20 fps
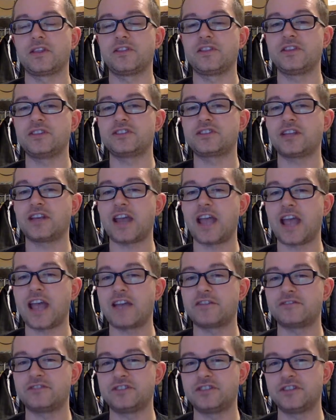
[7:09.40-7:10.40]
These can
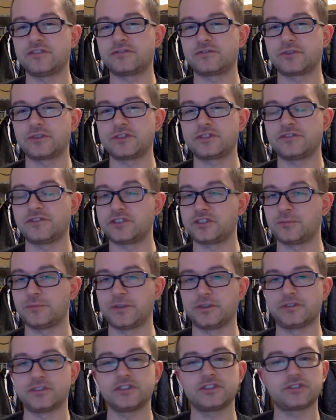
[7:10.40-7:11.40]
have different
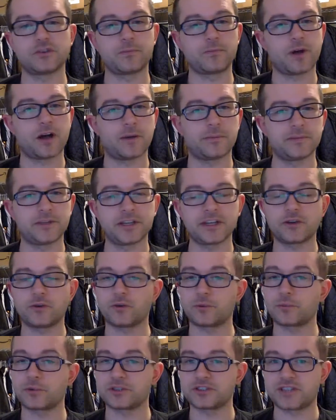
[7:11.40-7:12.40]
visibility, so public
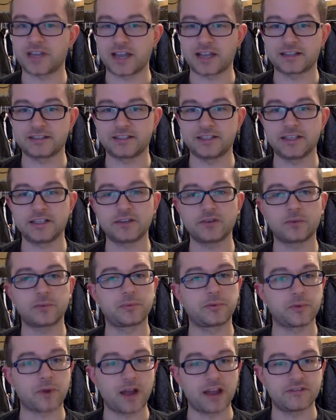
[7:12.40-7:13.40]
or protected or
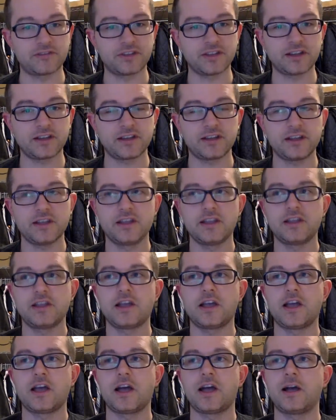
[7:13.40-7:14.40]
private.
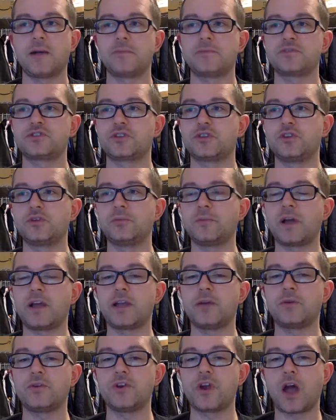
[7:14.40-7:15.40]
So you
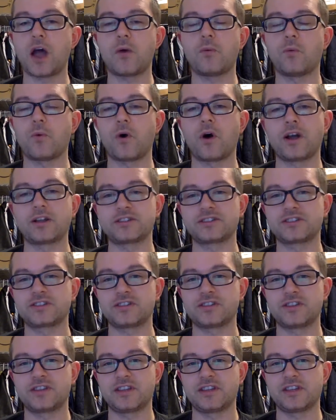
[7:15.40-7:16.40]
might not want
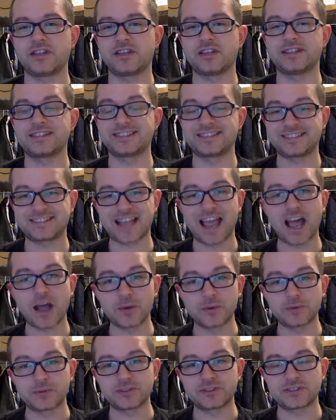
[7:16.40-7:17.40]
the
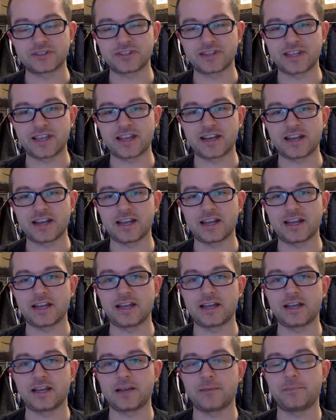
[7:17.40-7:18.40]
sound that
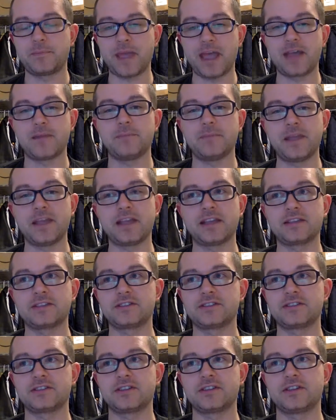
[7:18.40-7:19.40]
a pet
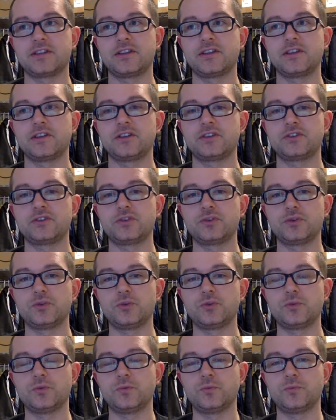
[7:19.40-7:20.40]
makes
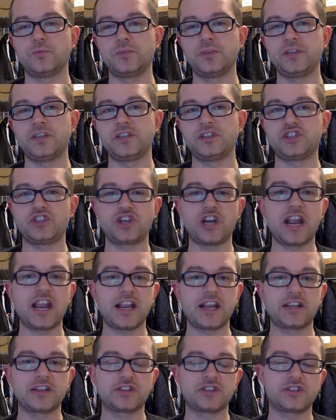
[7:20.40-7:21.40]
to be
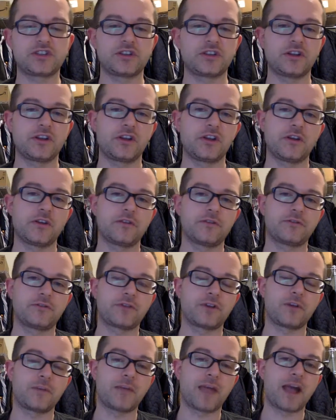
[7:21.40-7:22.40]
changed
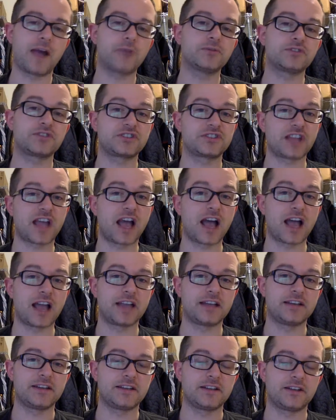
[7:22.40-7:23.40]
from
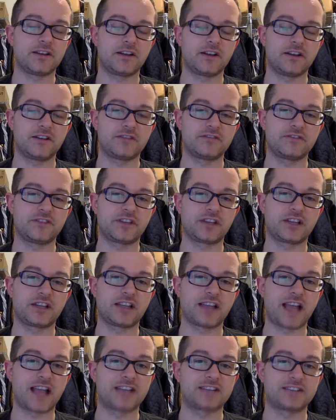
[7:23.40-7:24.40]
outside of the
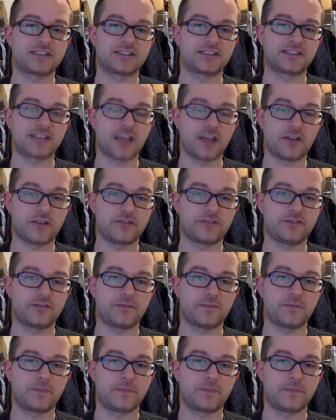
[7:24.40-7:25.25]
class itself.